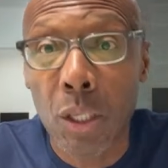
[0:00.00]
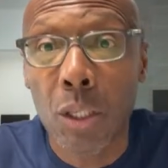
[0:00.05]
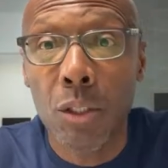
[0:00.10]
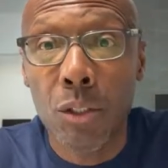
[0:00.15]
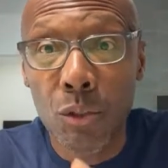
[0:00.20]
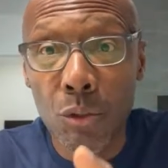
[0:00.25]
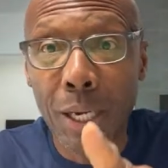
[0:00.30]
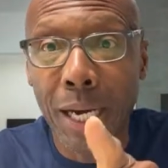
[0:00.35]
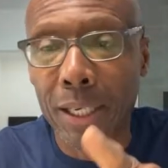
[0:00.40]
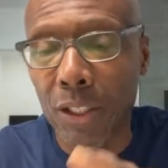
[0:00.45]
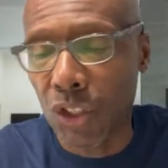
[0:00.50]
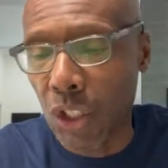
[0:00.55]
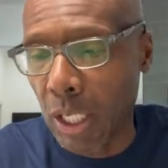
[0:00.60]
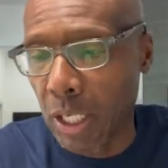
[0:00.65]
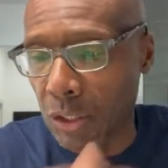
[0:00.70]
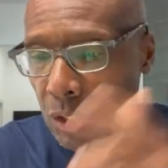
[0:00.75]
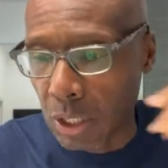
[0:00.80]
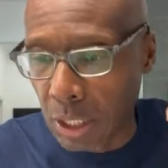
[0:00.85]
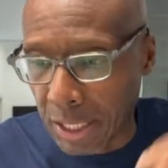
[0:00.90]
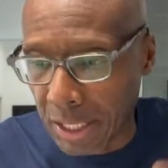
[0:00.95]
You got to
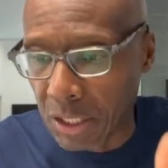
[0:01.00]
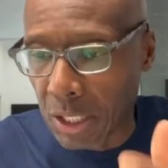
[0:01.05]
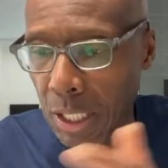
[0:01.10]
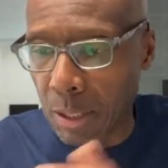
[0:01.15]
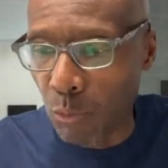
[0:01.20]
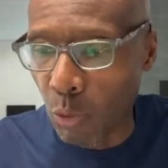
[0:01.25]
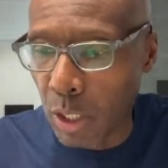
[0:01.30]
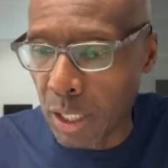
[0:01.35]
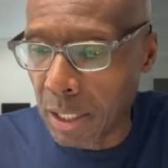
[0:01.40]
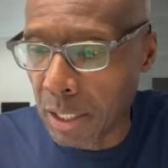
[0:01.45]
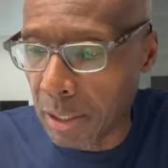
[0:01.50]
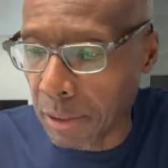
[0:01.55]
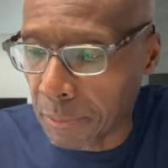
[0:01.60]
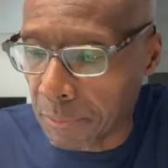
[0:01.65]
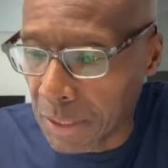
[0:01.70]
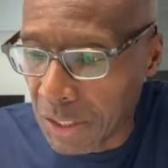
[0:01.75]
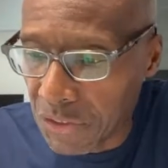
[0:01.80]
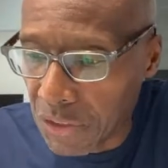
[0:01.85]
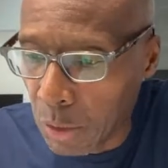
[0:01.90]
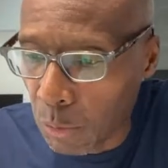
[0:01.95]
change it. Let's keep reading here.
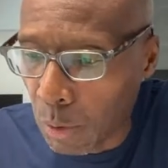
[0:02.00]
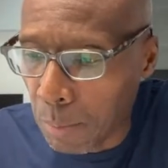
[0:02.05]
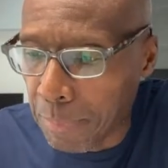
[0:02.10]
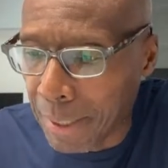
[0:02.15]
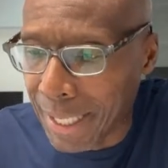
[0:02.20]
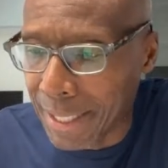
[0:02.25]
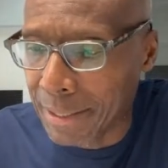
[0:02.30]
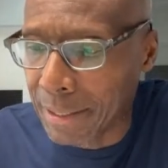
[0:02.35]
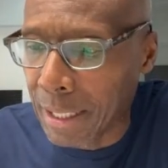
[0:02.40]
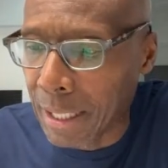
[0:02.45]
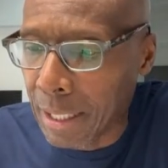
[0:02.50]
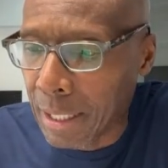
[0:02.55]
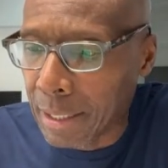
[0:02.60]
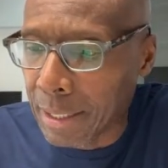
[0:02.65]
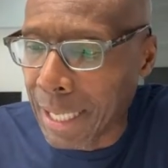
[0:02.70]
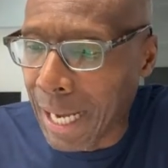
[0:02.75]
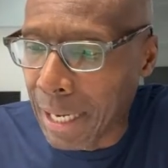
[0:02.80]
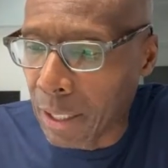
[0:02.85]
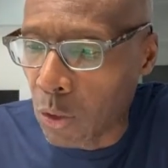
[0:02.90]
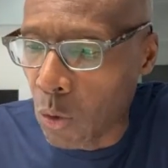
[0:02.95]
Let's see what Biden
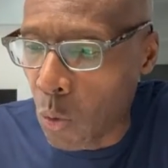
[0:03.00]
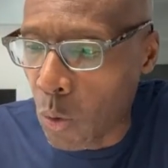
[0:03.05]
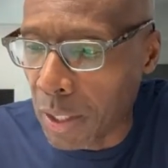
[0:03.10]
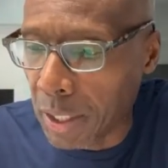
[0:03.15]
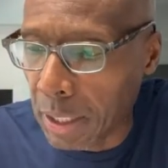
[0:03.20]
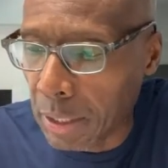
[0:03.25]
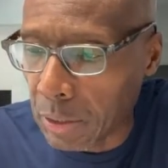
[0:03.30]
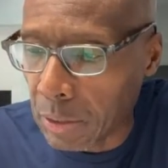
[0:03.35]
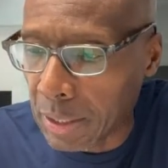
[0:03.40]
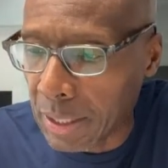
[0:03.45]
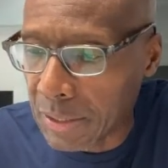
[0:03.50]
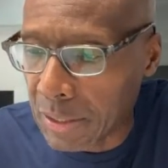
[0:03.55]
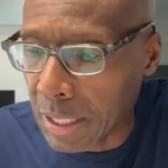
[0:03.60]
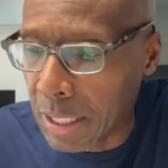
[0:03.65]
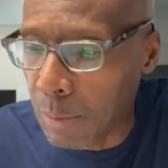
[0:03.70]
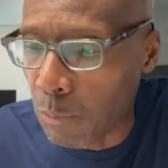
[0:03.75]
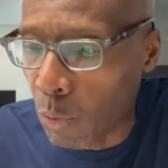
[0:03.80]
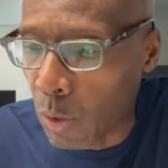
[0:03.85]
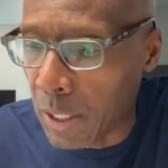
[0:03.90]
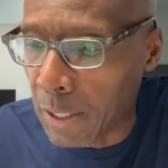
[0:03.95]
got going here. Let's
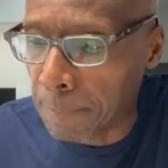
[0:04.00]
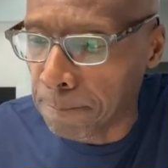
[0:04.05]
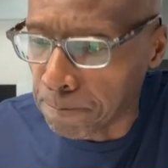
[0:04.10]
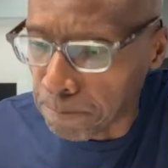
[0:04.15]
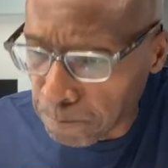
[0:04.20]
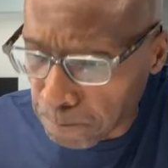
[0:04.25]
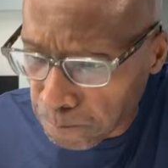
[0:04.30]
keep reading.